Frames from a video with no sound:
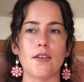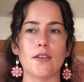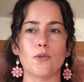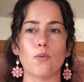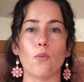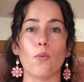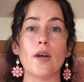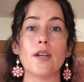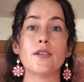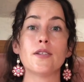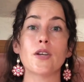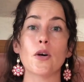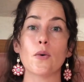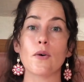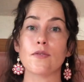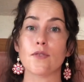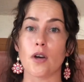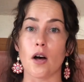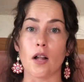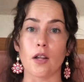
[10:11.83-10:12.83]
window
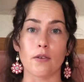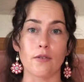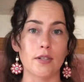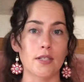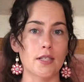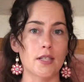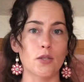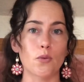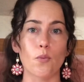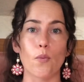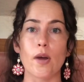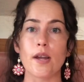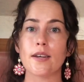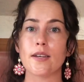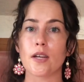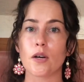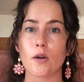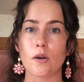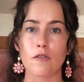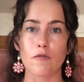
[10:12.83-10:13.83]
of tolerance, this
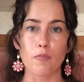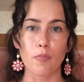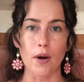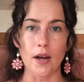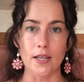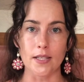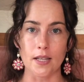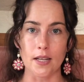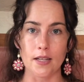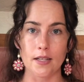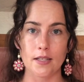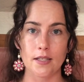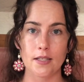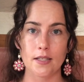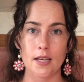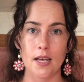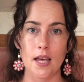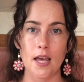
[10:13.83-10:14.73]
window of presence.